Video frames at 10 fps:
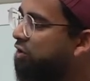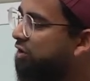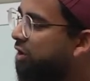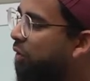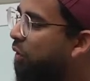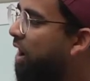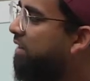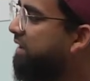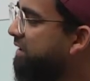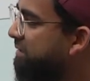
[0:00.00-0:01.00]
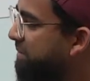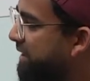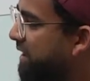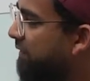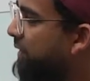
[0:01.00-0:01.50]
should the quality
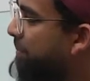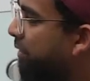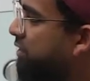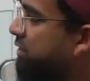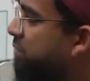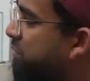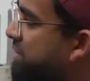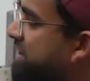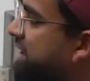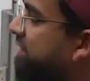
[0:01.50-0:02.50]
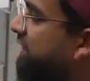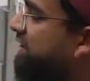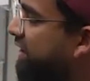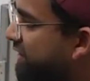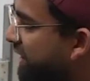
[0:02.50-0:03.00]
be of a person who is giving
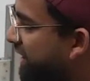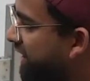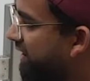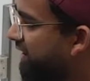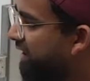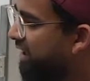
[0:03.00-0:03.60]
sadaqah?